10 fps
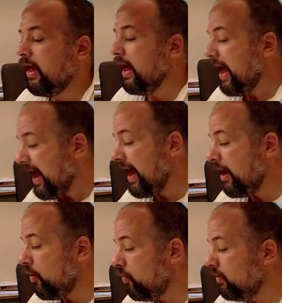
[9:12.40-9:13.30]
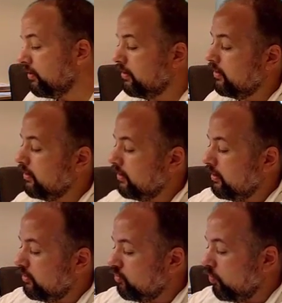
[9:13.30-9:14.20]
how
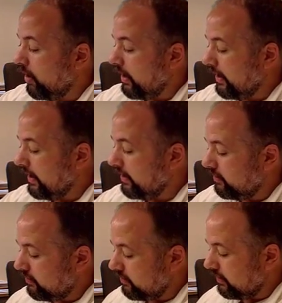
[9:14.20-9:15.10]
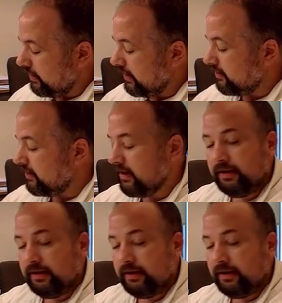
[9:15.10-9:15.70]
do I get